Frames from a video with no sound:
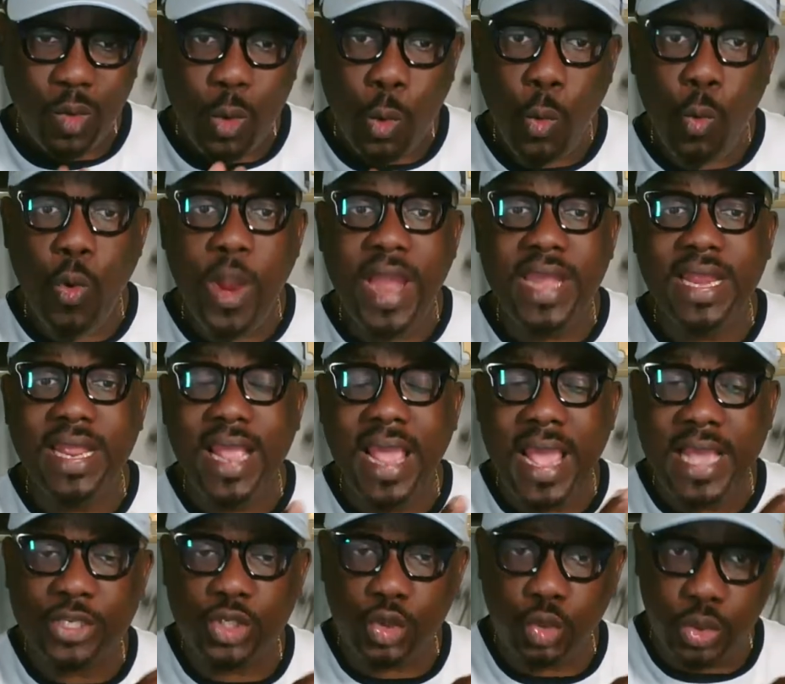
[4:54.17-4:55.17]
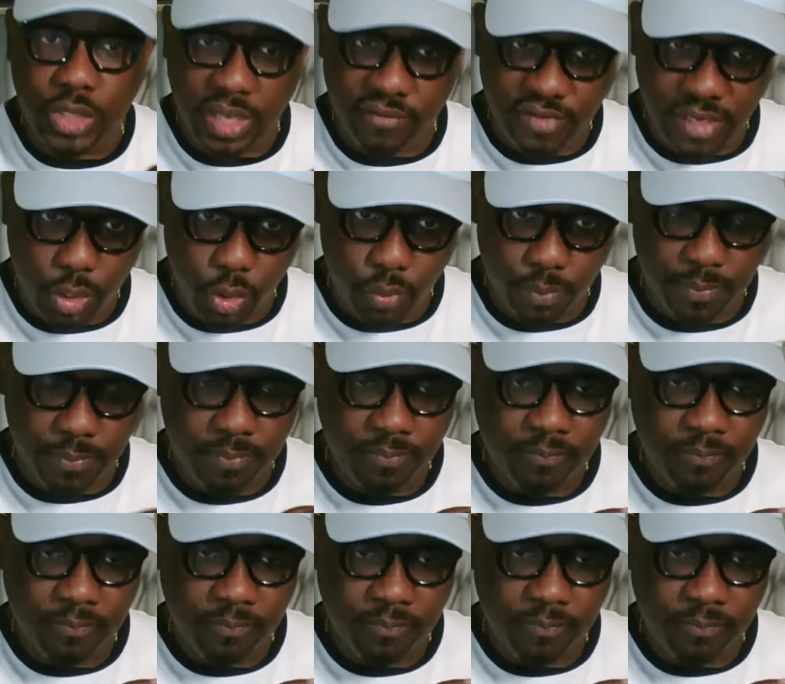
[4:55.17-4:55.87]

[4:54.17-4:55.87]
where the eggs will develop.